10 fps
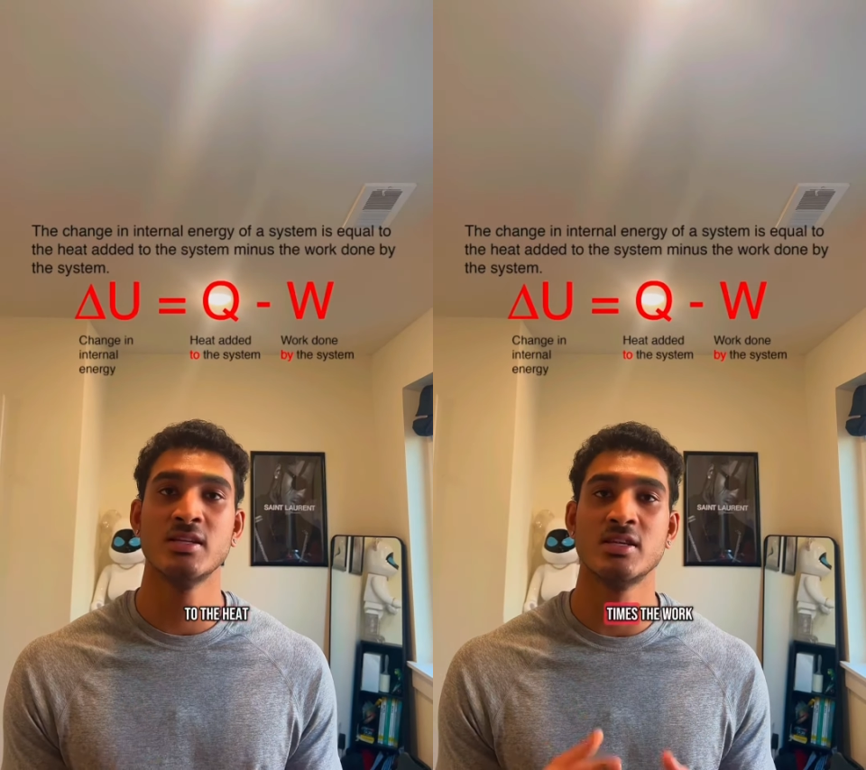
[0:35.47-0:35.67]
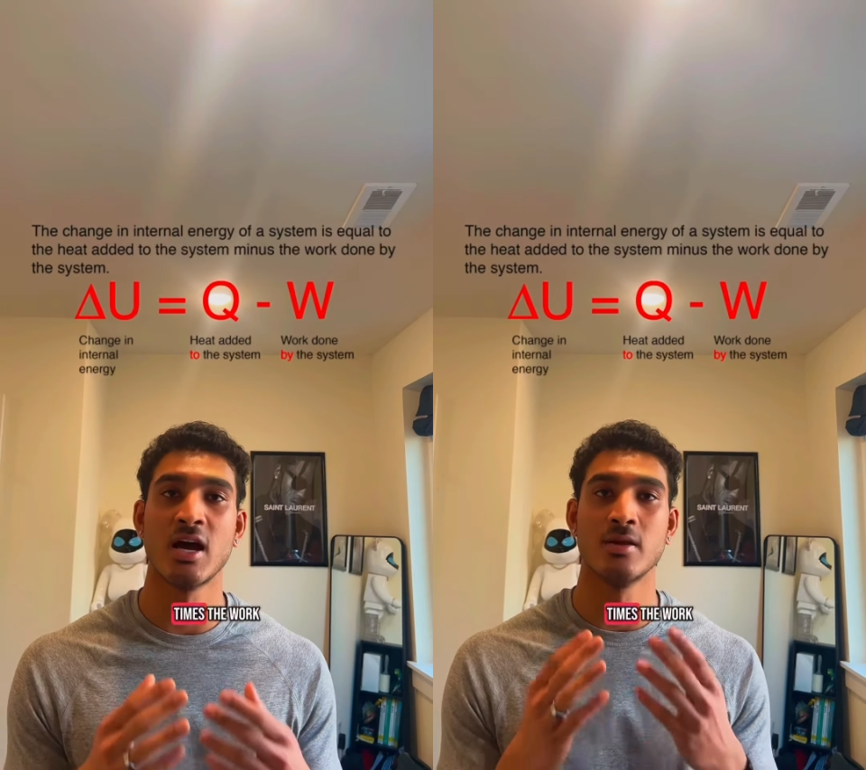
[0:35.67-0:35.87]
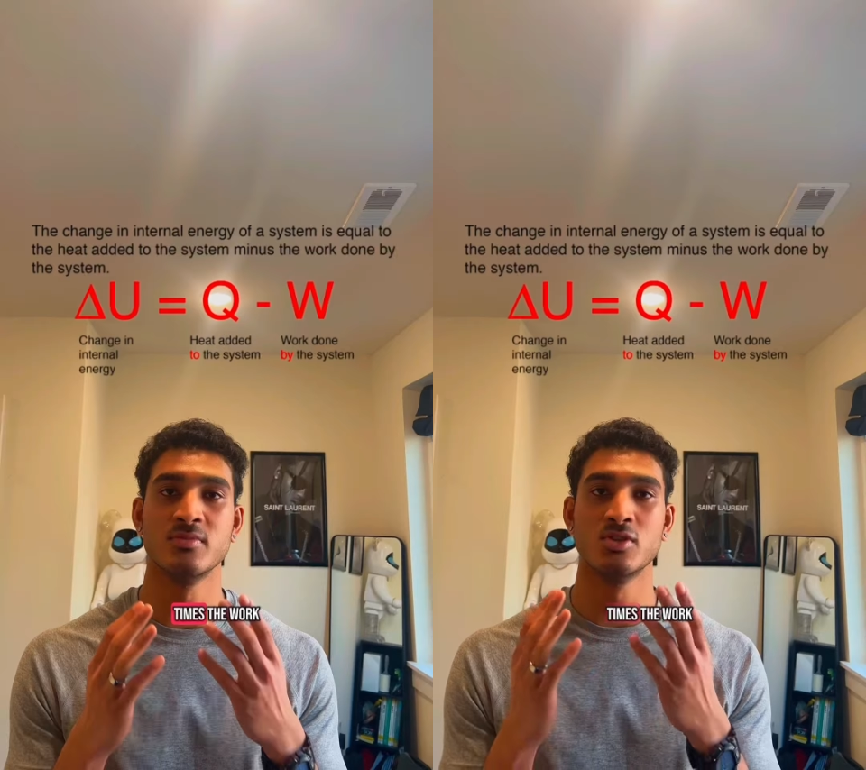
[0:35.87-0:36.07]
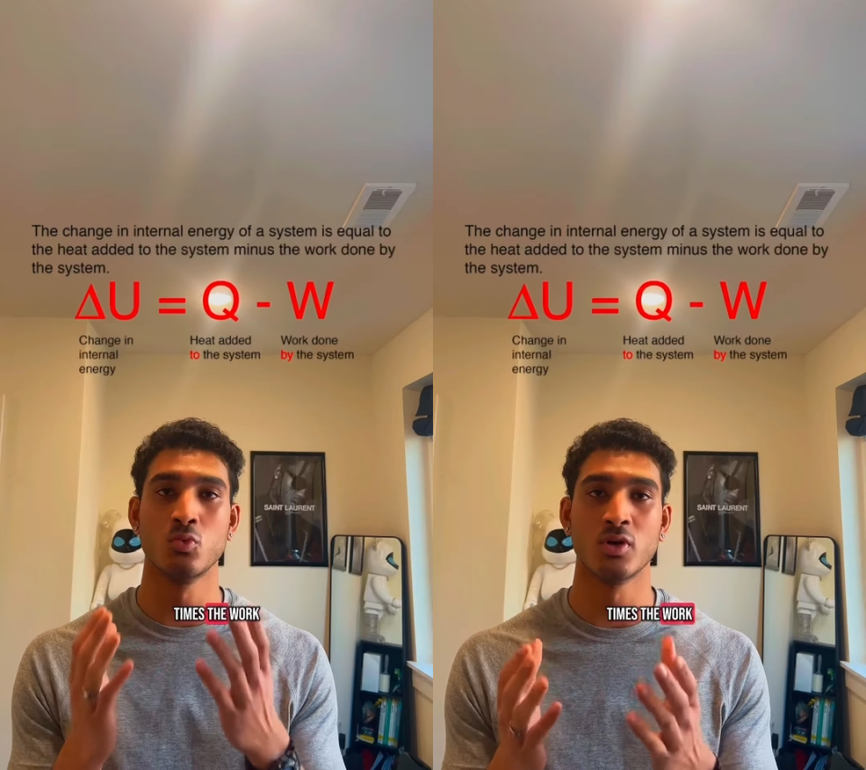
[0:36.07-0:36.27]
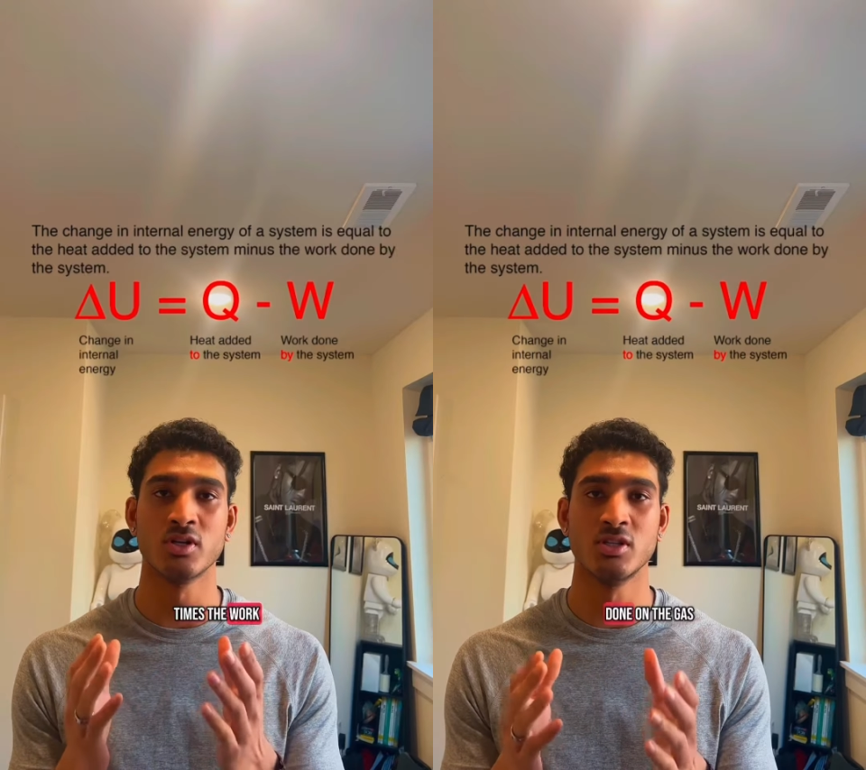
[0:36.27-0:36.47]
times the
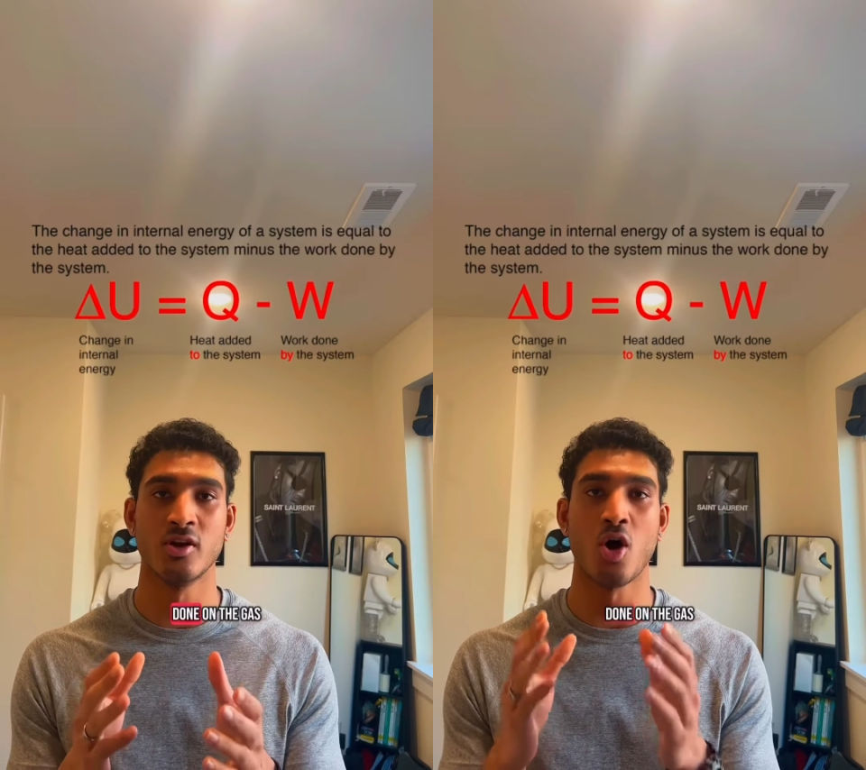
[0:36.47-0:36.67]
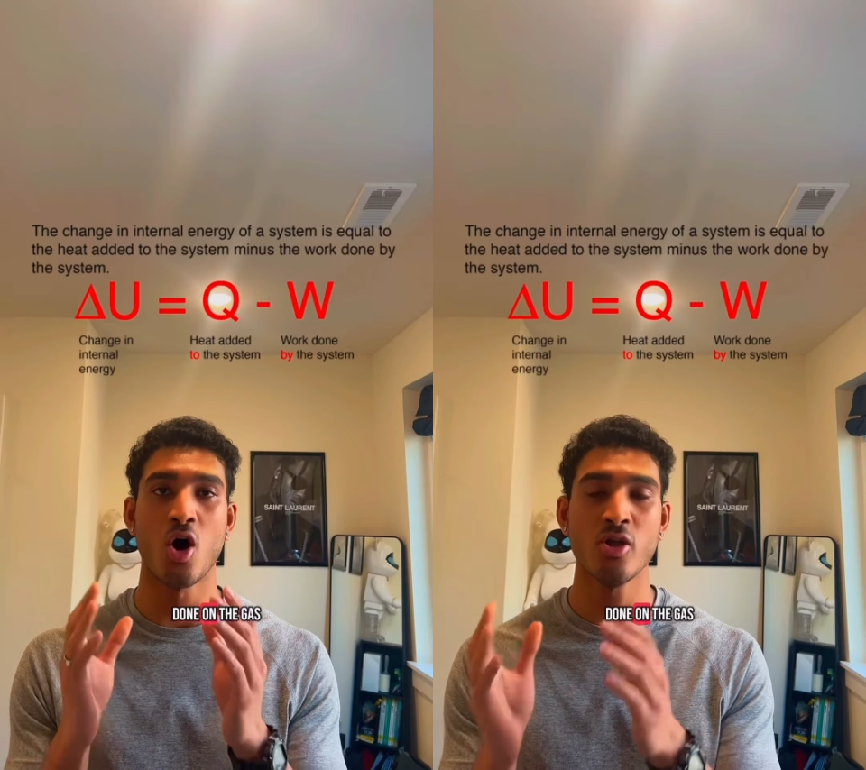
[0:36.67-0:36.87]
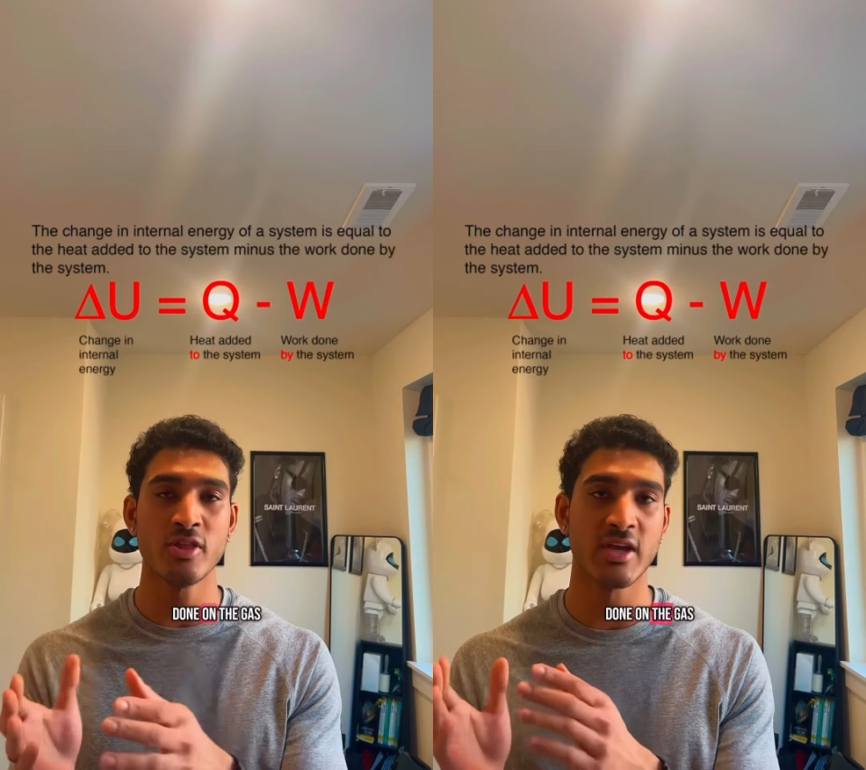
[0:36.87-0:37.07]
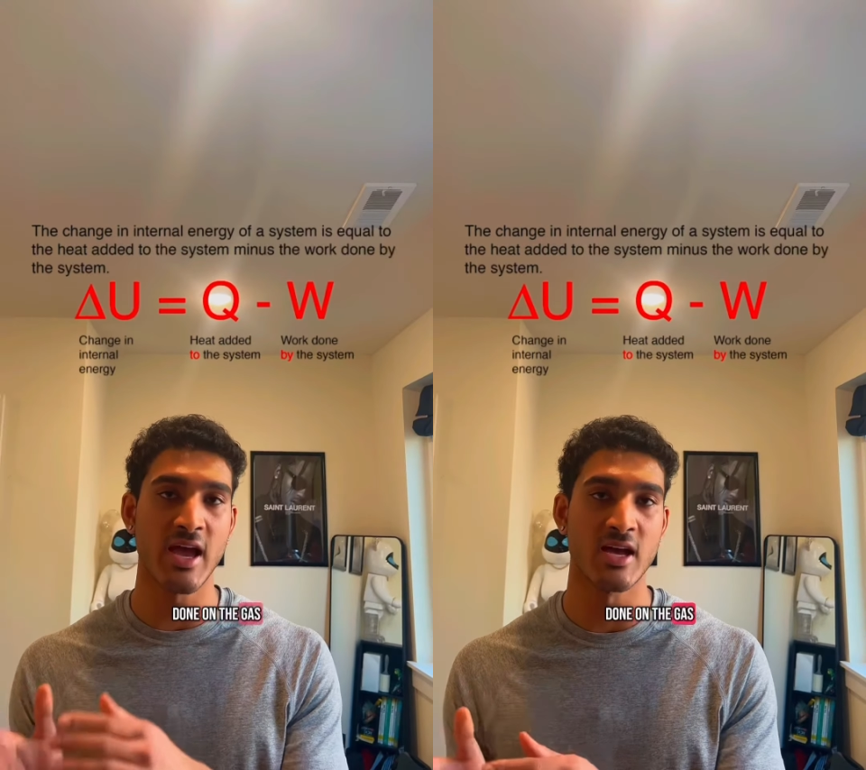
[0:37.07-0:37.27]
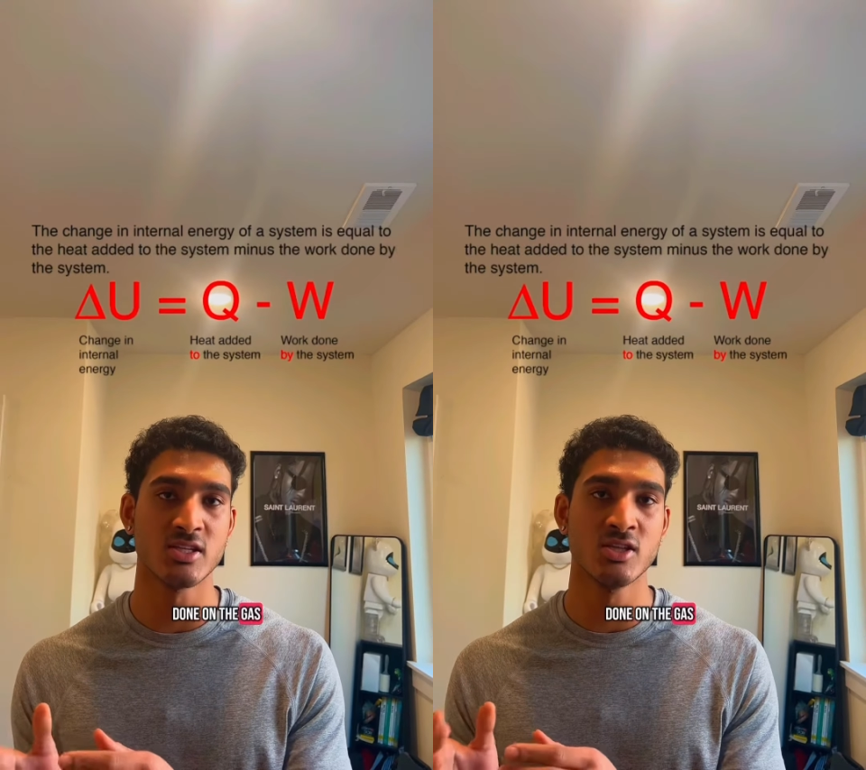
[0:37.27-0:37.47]
work done on the
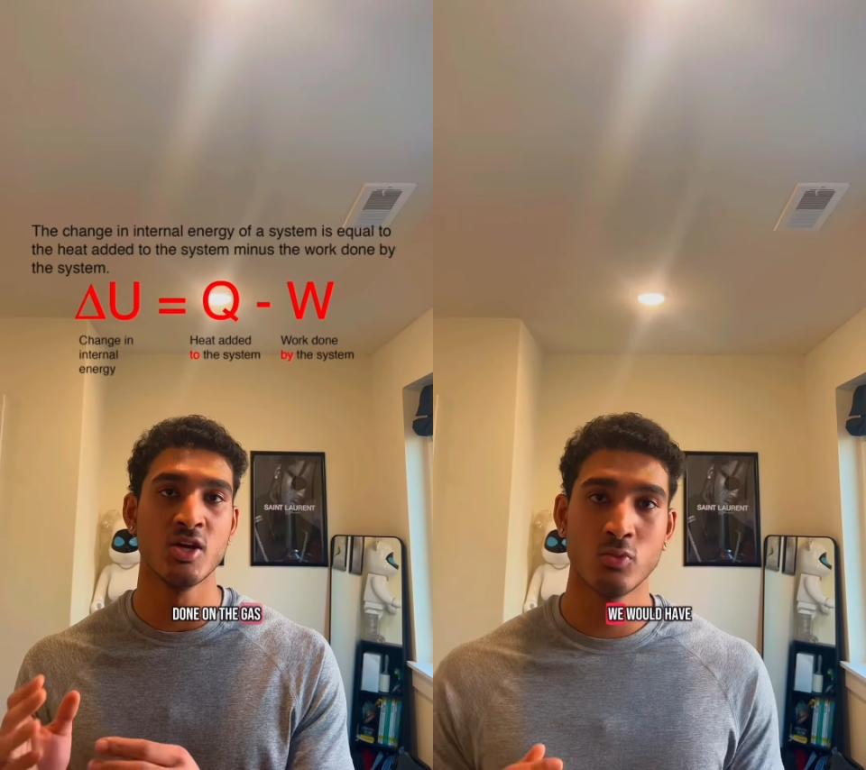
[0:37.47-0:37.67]
gas,